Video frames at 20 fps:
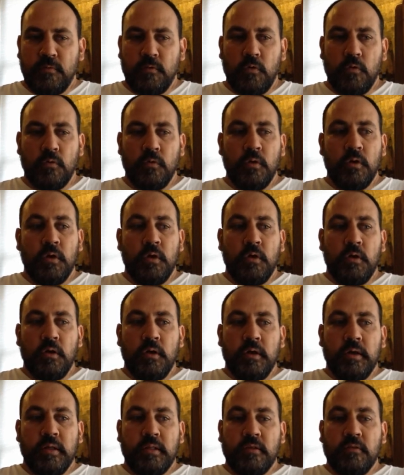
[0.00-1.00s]
So
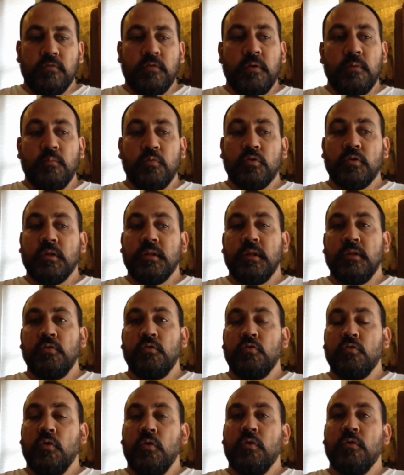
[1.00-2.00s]
it is very important that
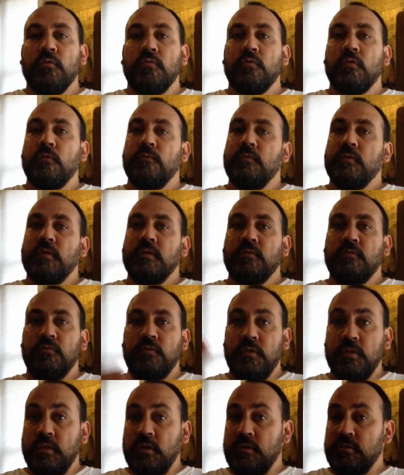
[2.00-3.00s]
you know if something is
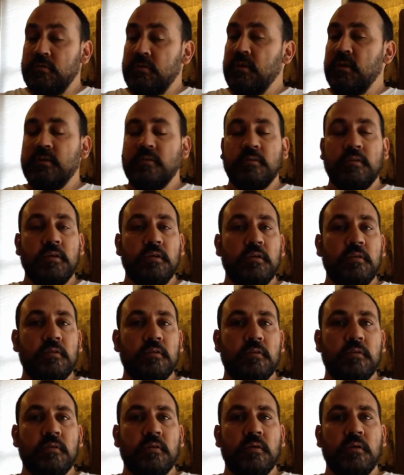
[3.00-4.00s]
vintage
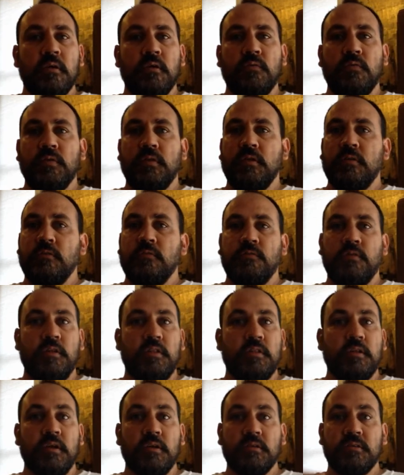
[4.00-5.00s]
60s, if it is
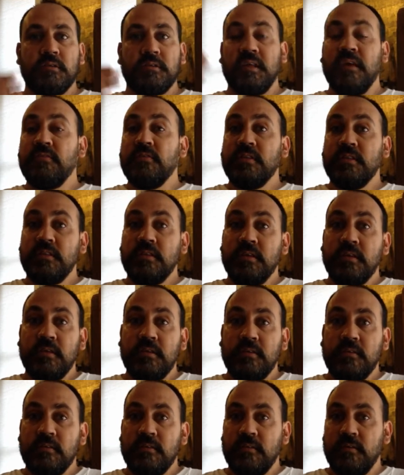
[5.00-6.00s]
vintage
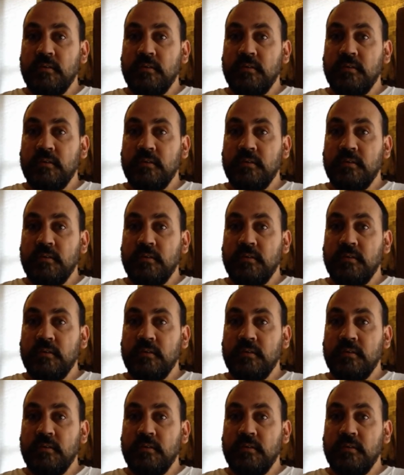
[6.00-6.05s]
70s,